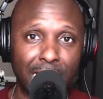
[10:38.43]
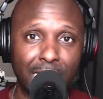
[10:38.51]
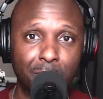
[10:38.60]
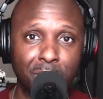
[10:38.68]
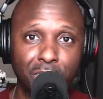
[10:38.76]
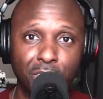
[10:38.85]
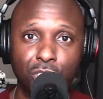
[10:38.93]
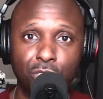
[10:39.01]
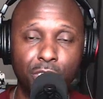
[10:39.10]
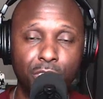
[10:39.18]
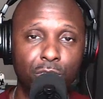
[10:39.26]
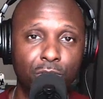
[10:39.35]
I am in
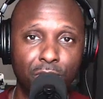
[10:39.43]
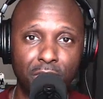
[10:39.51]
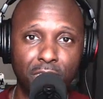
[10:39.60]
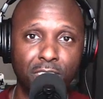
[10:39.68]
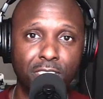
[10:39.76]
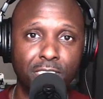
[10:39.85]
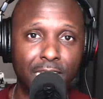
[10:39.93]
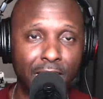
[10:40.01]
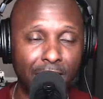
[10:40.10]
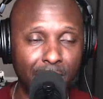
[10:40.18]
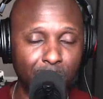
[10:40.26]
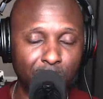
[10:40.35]
Stranger Things and
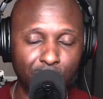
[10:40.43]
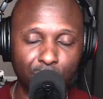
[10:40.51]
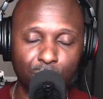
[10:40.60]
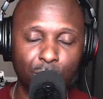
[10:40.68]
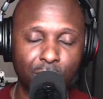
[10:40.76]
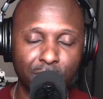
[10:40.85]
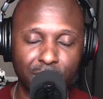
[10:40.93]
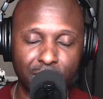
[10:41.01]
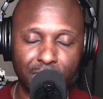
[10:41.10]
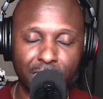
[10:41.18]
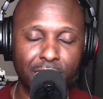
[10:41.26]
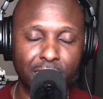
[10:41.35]
I am literally
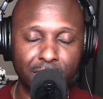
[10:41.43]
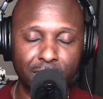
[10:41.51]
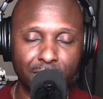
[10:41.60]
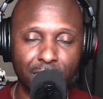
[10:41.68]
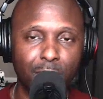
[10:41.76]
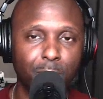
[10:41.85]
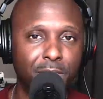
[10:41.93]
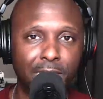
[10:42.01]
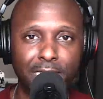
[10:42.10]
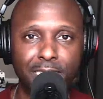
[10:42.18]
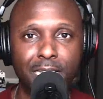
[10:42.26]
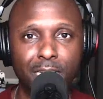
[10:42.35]
in the
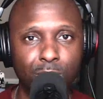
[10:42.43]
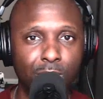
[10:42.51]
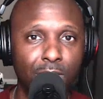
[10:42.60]
upside down.